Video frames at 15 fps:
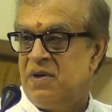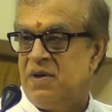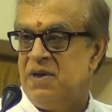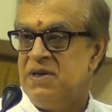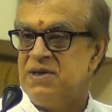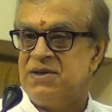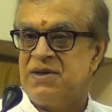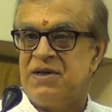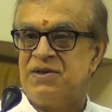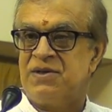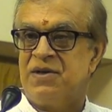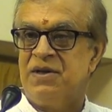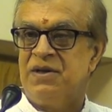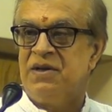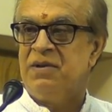Is
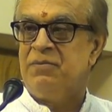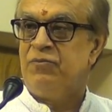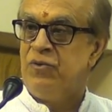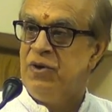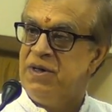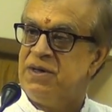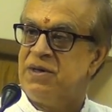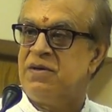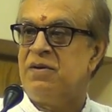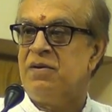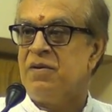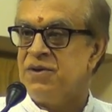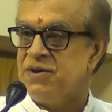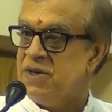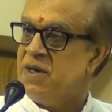Sanskrit political
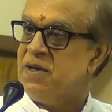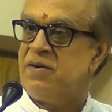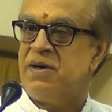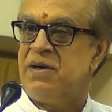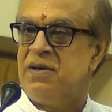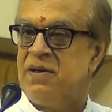or sacred?